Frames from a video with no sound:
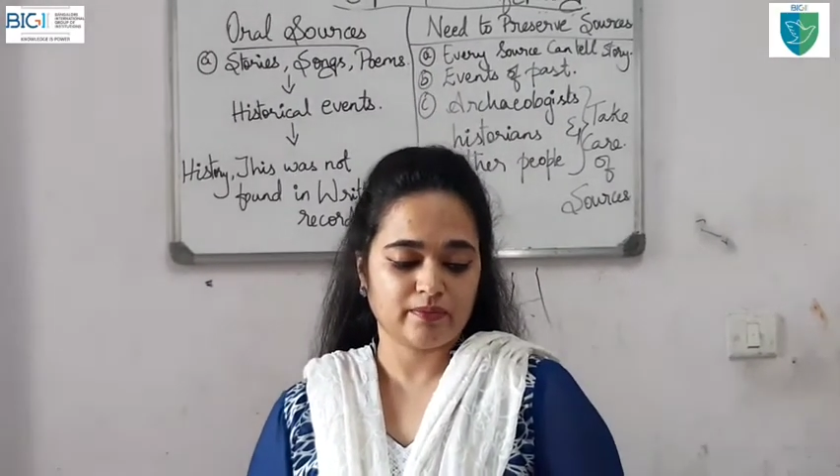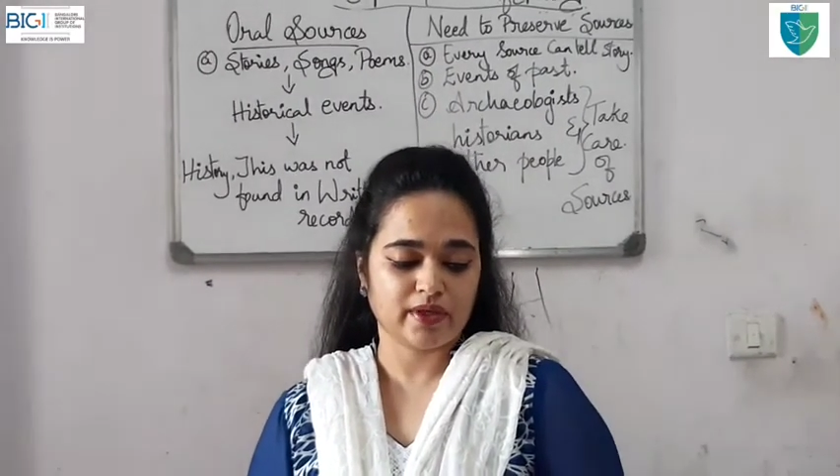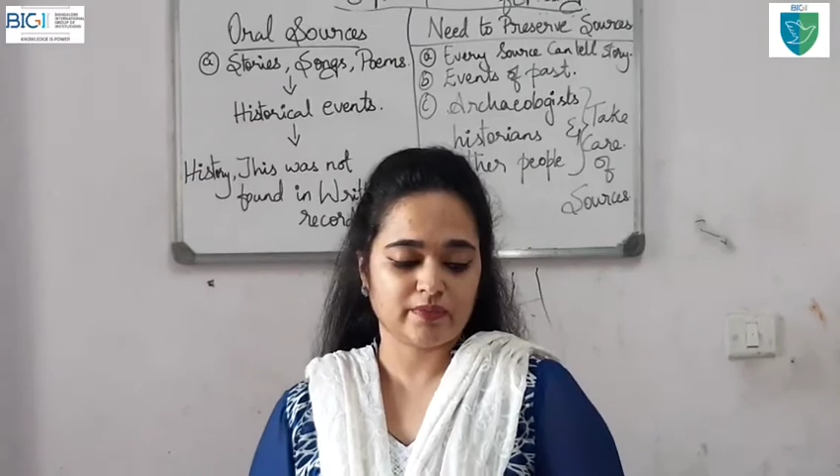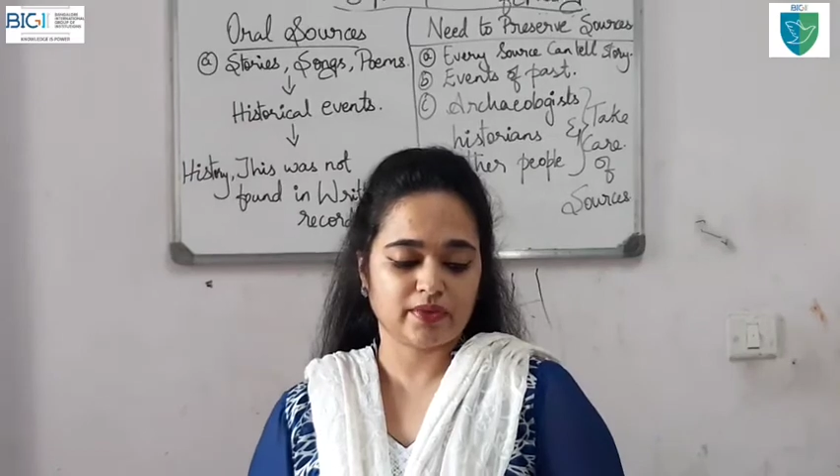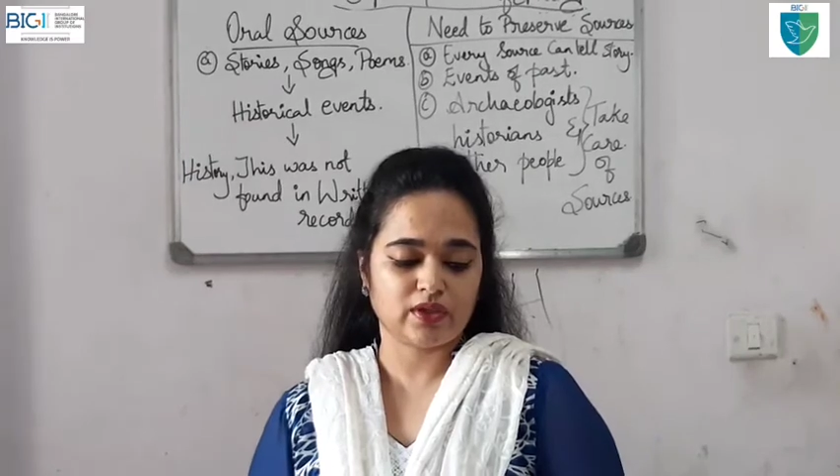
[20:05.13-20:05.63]

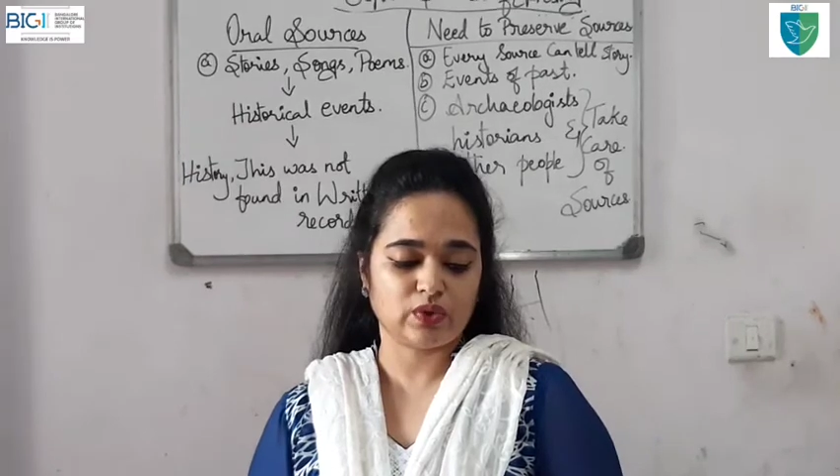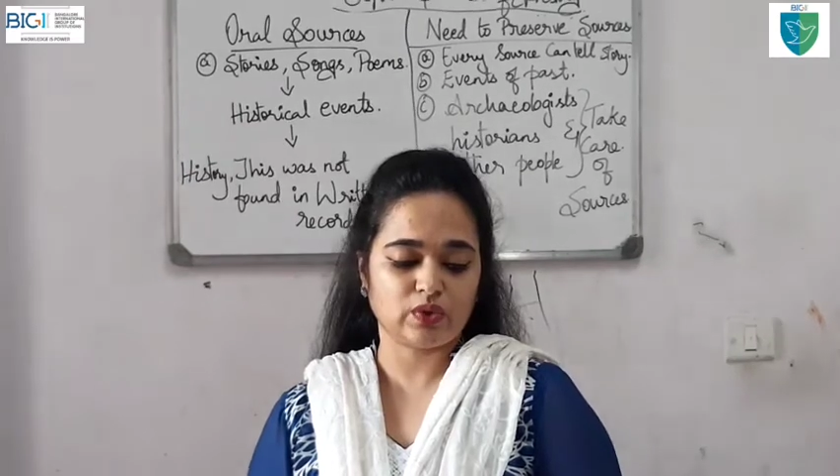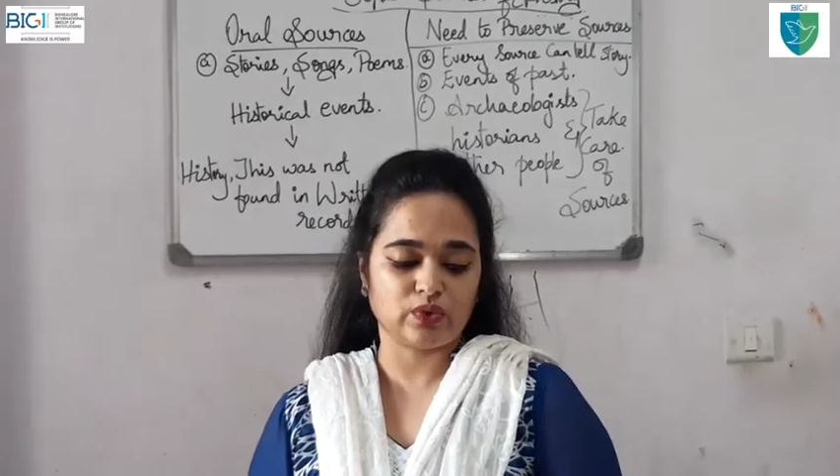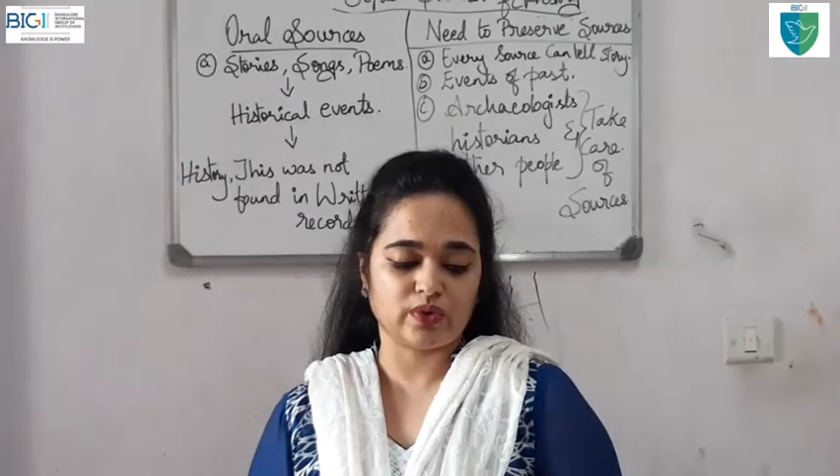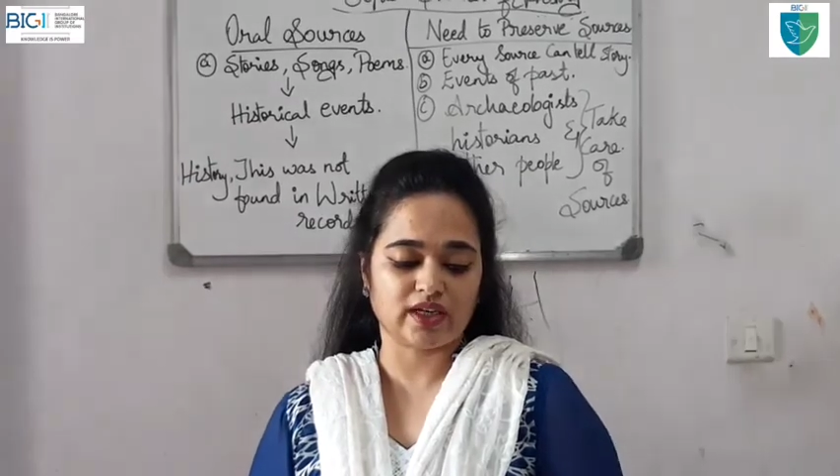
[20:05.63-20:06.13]
People who
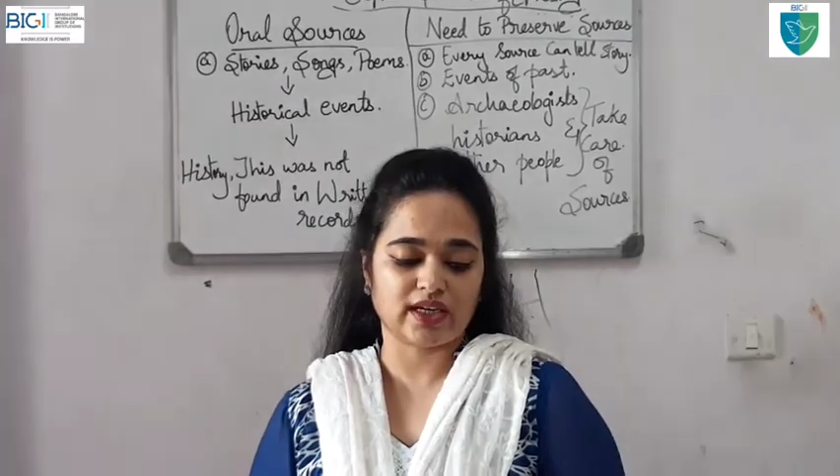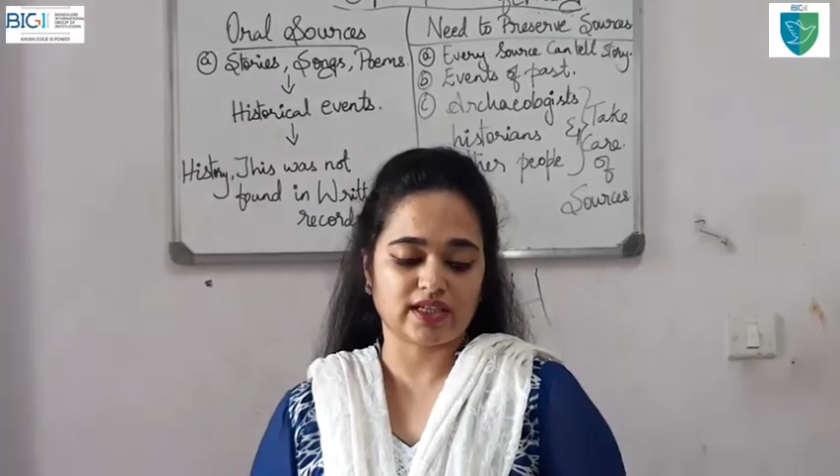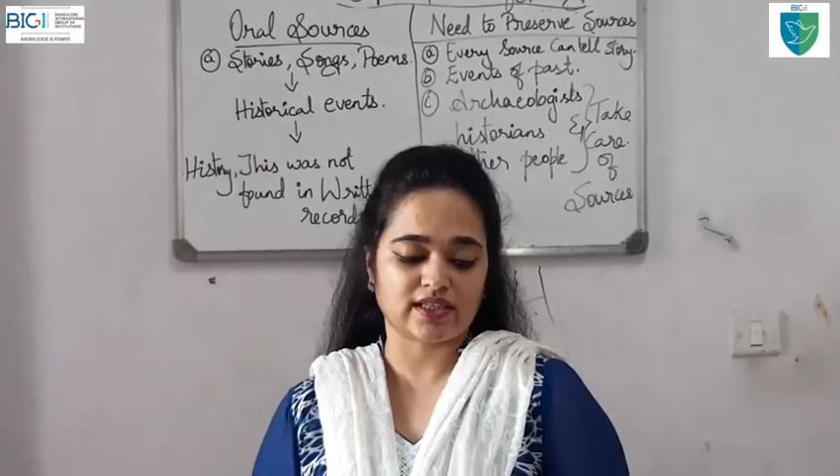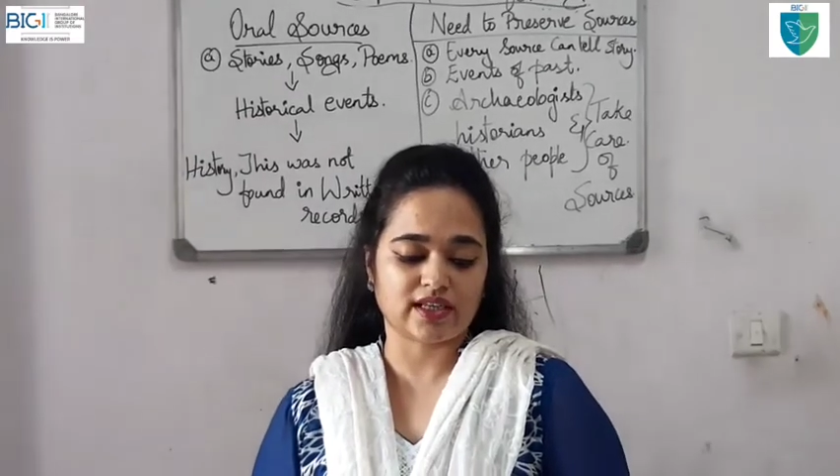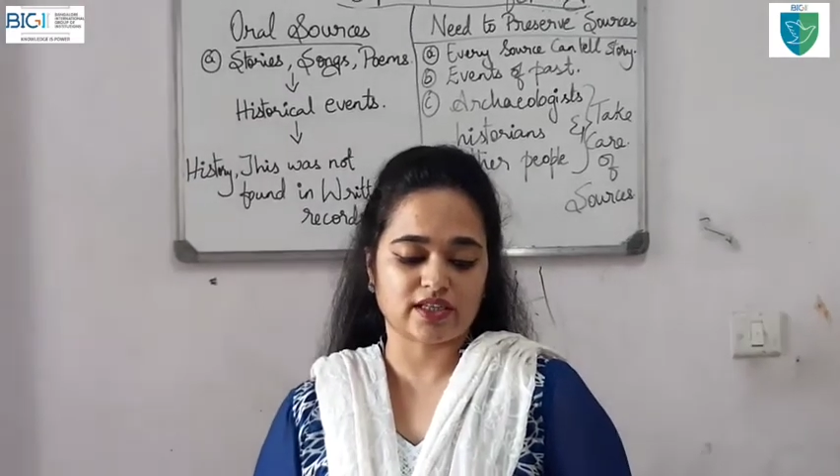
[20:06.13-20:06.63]
worked
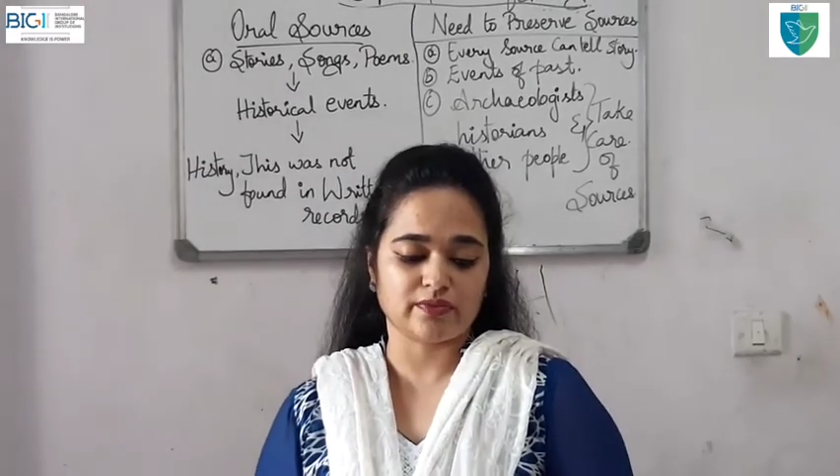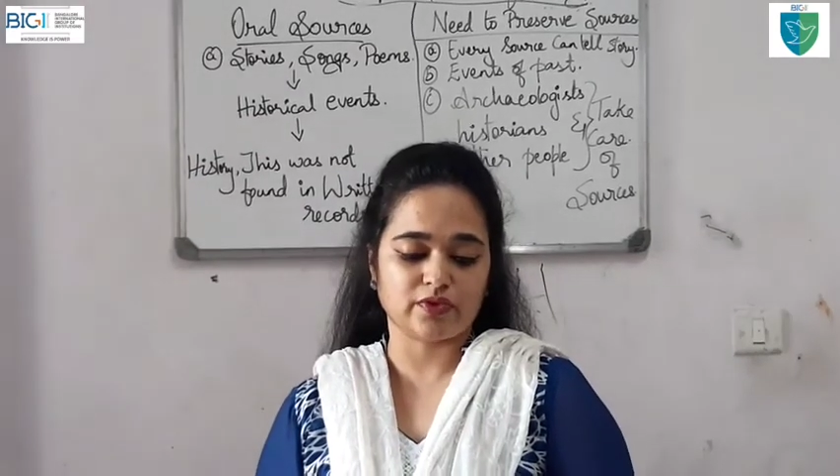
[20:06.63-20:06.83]
at such